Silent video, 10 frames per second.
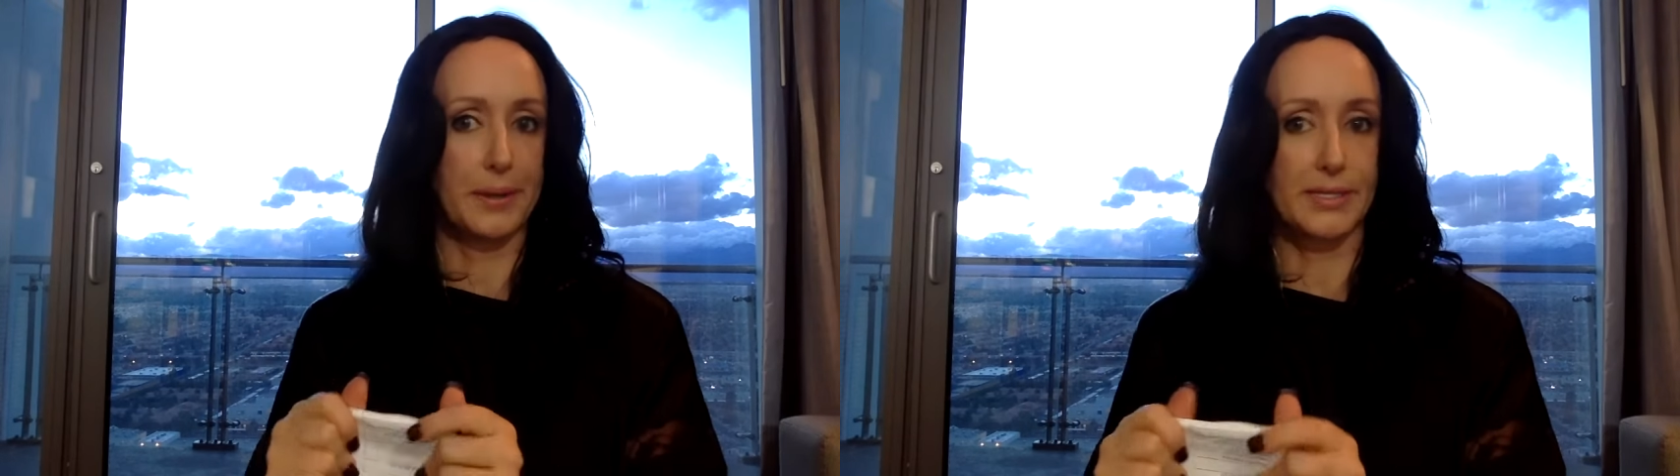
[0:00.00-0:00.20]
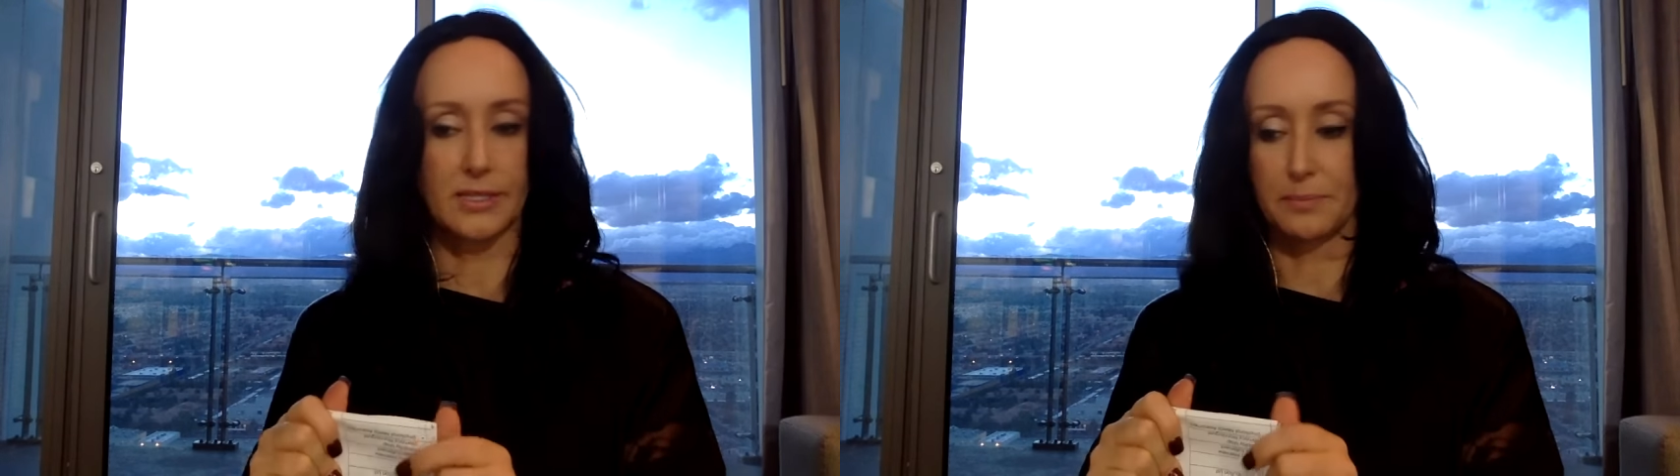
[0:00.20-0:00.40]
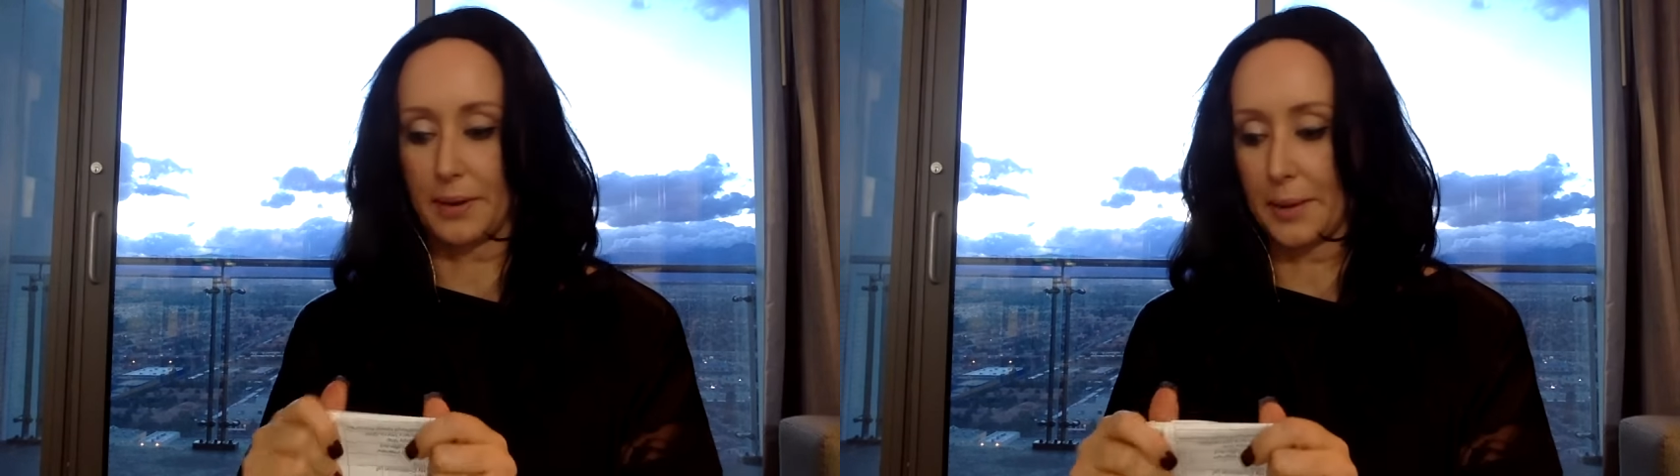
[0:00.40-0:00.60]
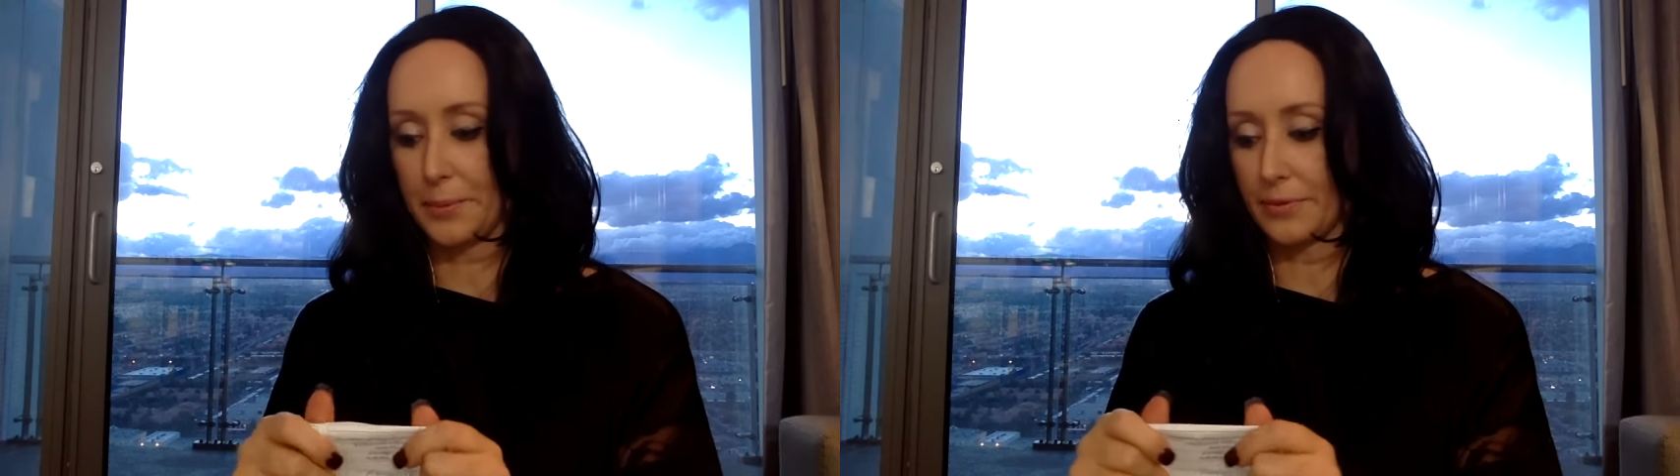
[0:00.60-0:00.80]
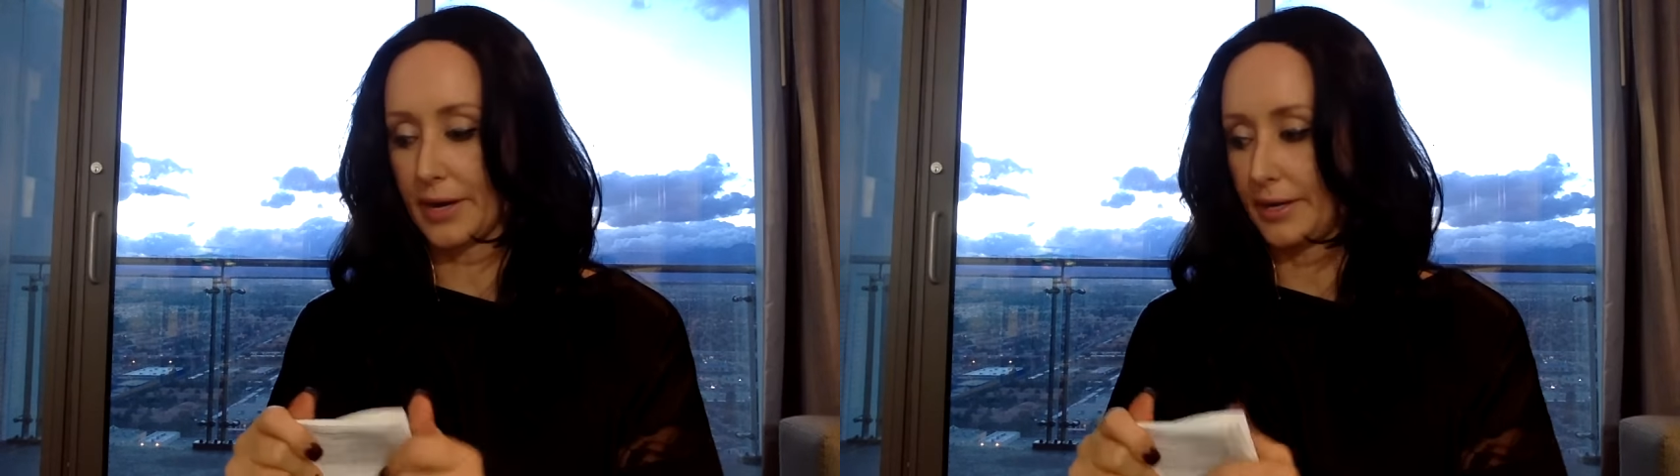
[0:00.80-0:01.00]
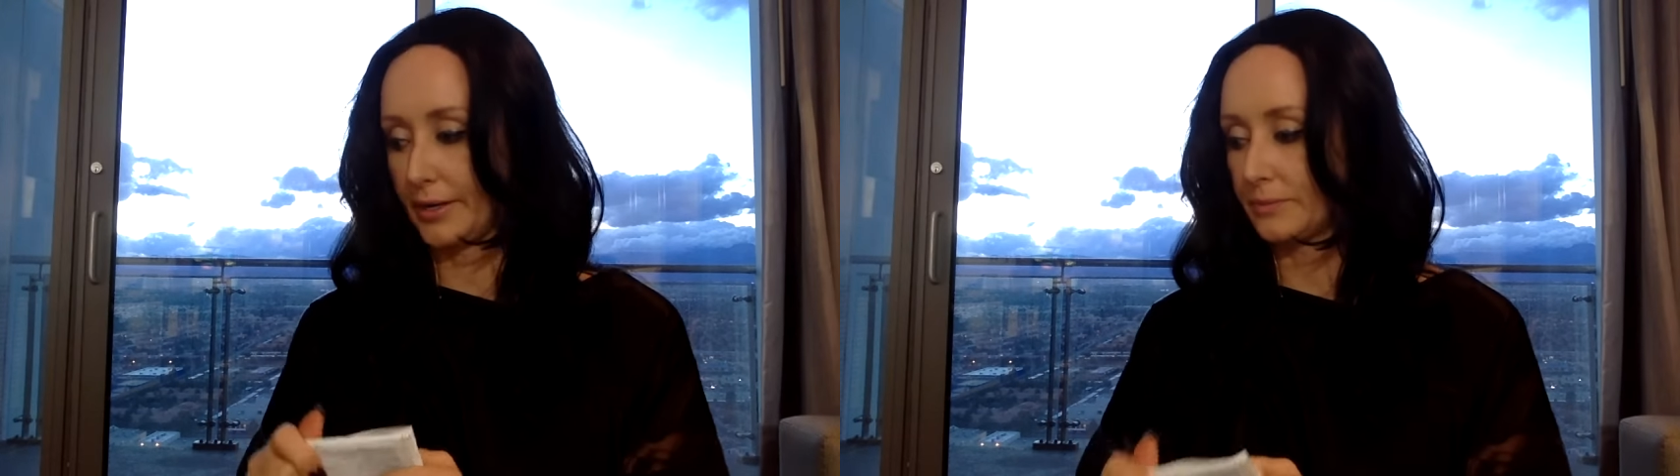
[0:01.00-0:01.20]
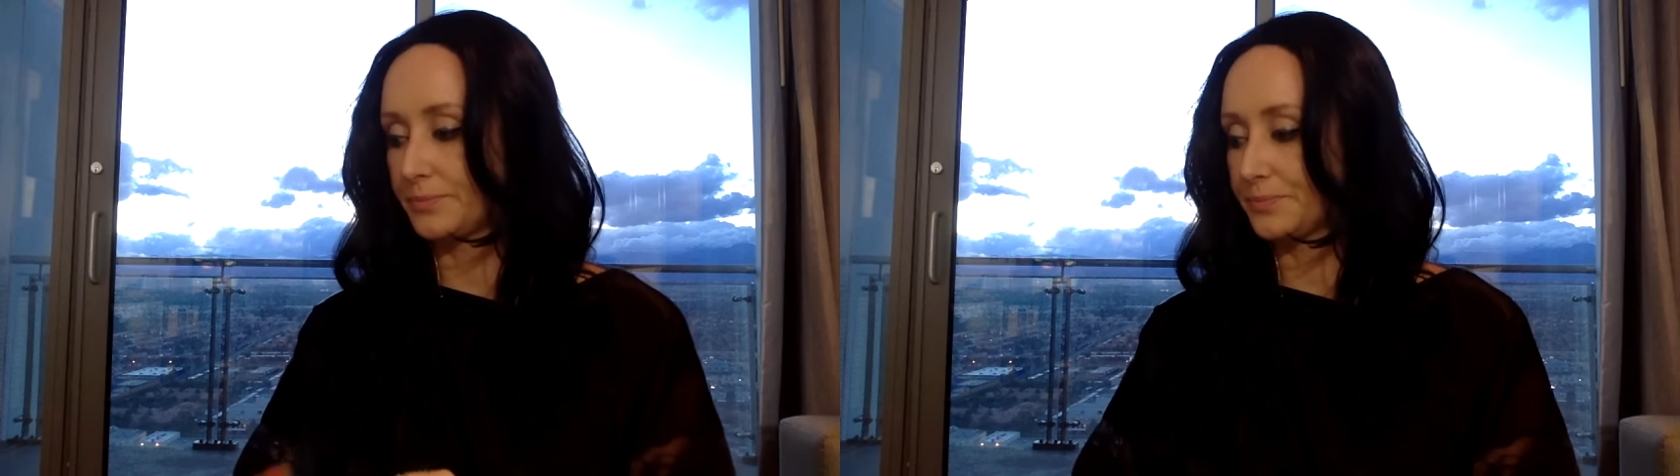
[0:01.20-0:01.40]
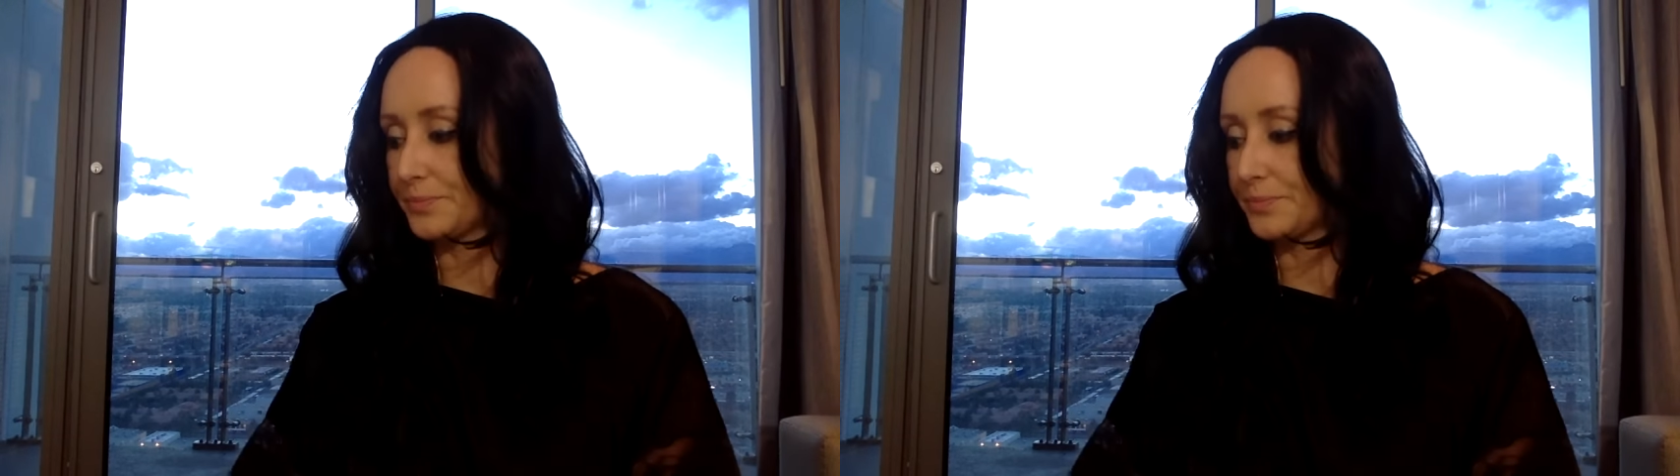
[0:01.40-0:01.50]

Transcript: pieces of paper right now.